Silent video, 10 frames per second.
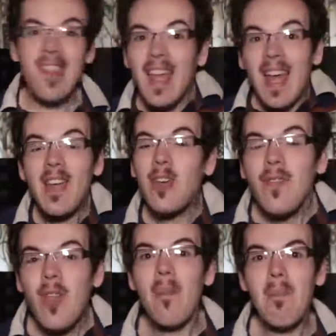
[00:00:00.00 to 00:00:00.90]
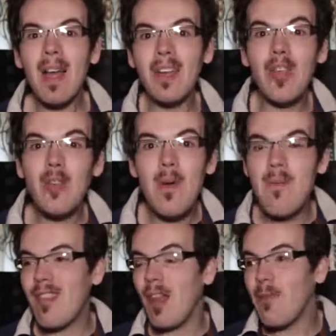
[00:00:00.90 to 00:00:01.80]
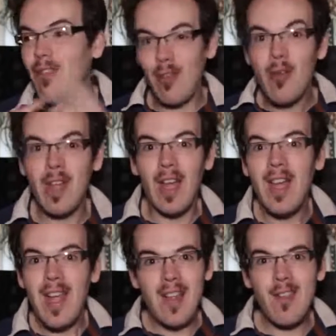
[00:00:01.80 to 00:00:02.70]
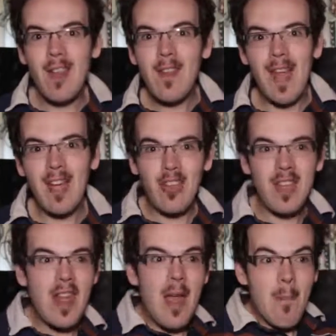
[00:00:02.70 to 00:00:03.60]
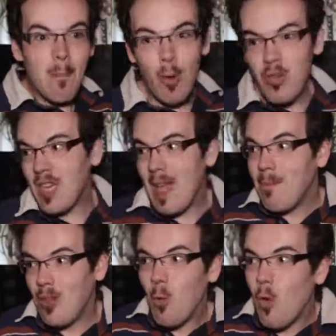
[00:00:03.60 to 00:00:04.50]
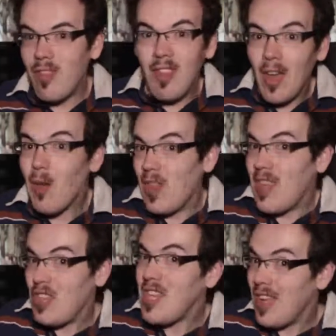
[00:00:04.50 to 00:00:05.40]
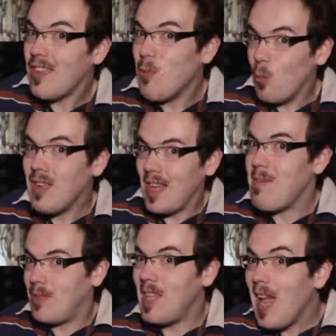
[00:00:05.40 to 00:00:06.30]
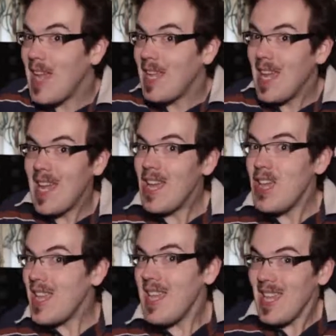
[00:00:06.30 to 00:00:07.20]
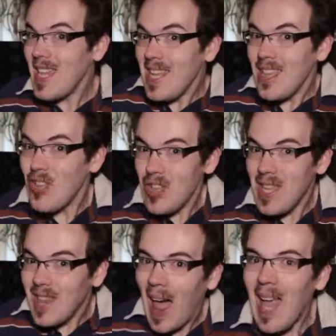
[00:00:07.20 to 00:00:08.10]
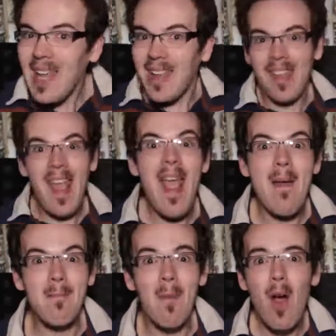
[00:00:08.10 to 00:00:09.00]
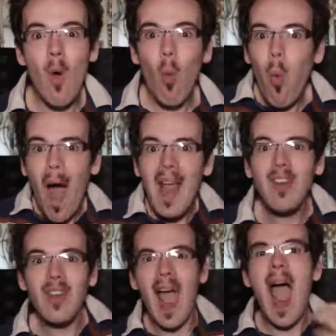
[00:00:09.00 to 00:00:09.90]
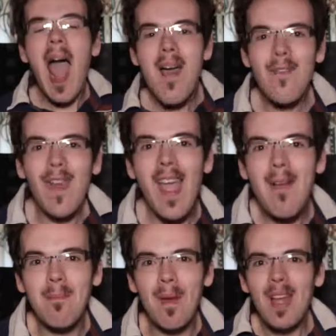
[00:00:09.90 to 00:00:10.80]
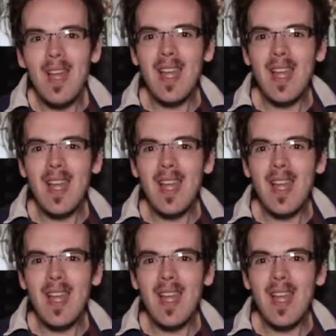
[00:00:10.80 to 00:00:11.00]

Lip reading: Sekai could have got Makoto to himself sooner, instead of actually pushing him towards the girls that she doesn't want him to like. She likes him. Why not have him?